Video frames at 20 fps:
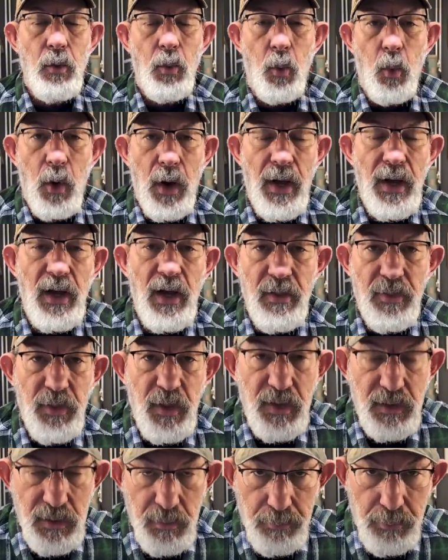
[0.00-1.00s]
why I
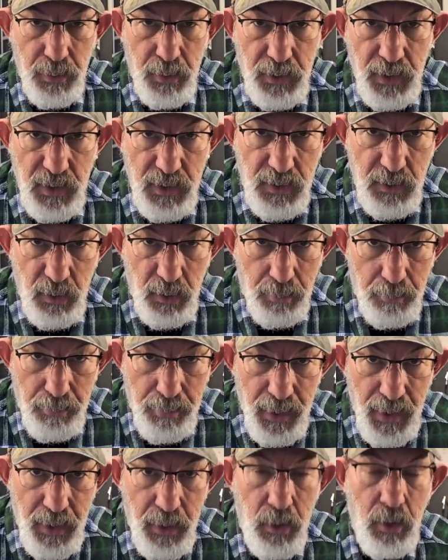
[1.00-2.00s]
think the buildings look
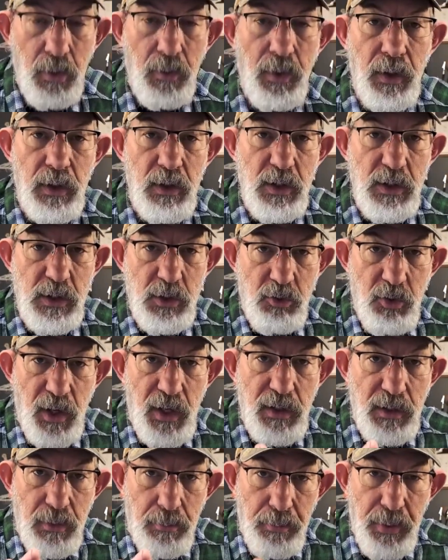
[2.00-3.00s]
better than just
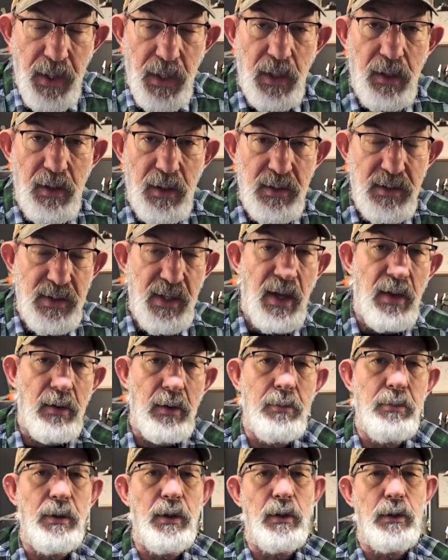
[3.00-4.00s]
trying to paint a
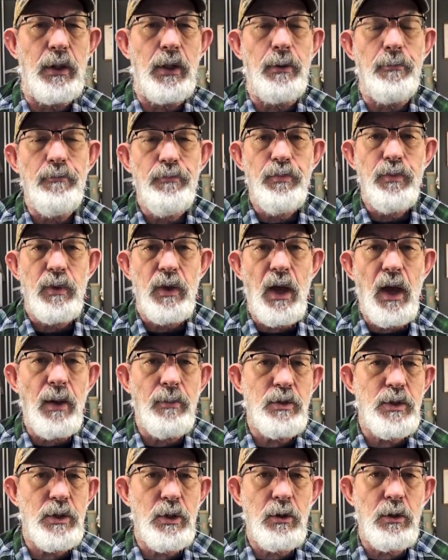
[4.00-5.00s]
solid building. Now,
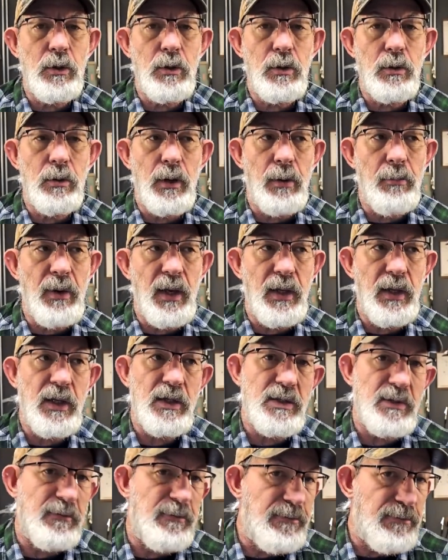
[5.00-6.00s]
I'm sure I might
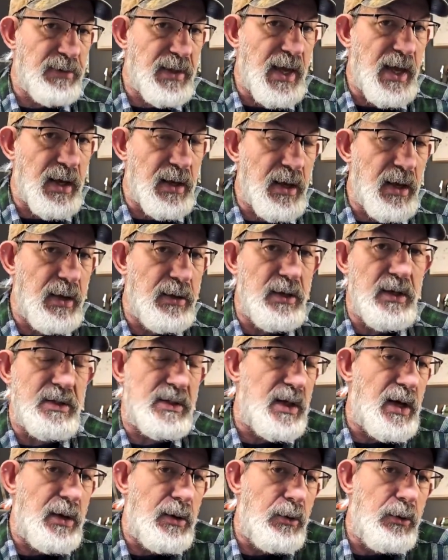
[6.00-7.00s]
get some flack on
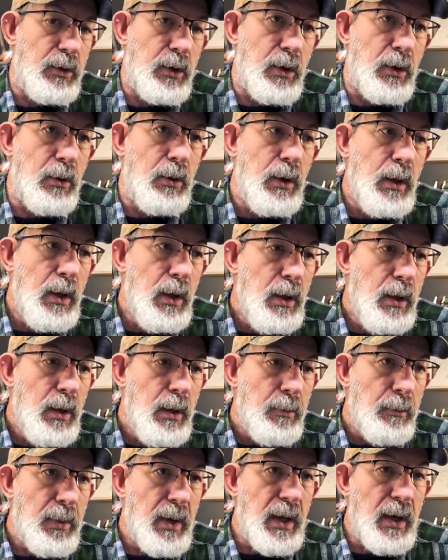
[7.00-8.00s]
this, I don't know,
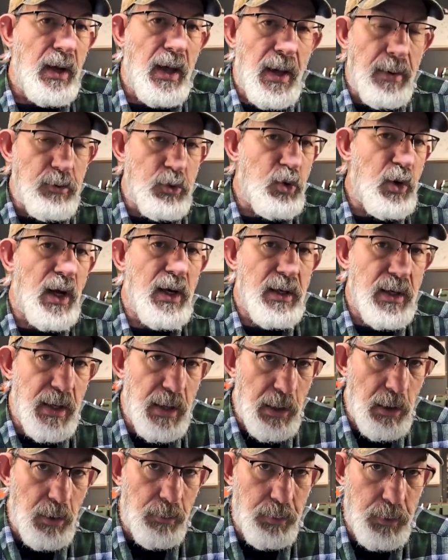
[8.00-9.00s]
but I'm trying to
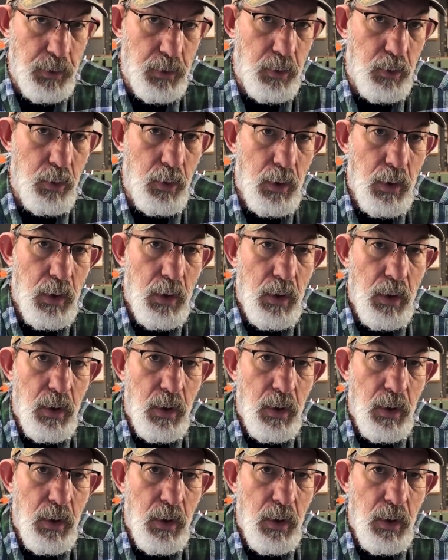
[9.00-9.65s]
help you